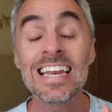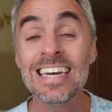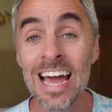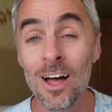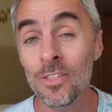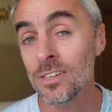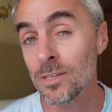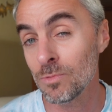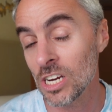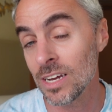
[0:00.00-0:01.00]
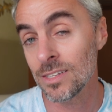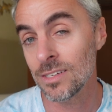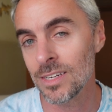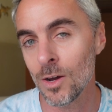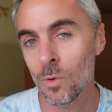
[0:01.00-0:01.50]
now there's some chances
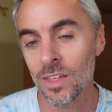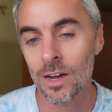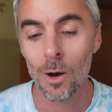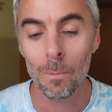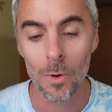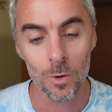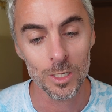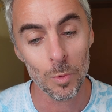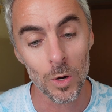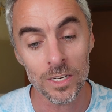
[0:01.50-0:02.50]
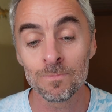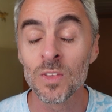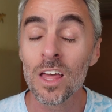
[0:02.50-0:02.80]
to get what they call bonus points.